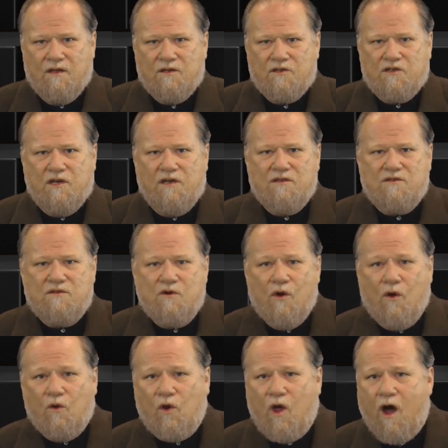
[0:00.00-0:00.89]
She is
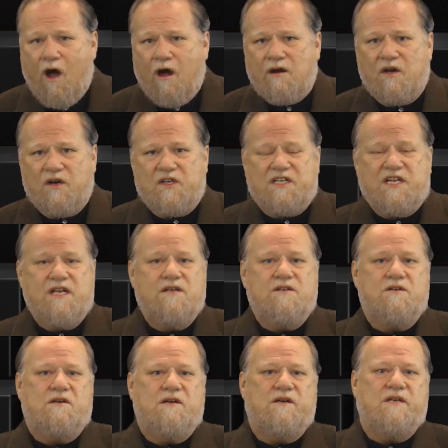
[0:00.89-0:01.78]
no longer
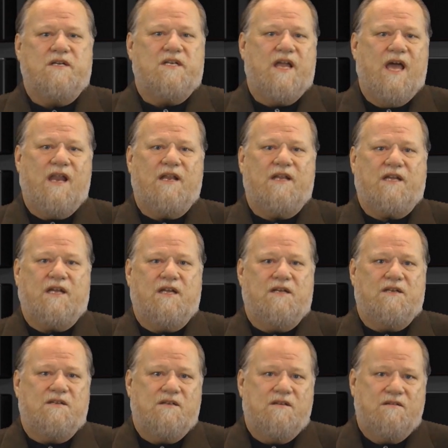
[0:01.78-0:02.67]
tender and delicate.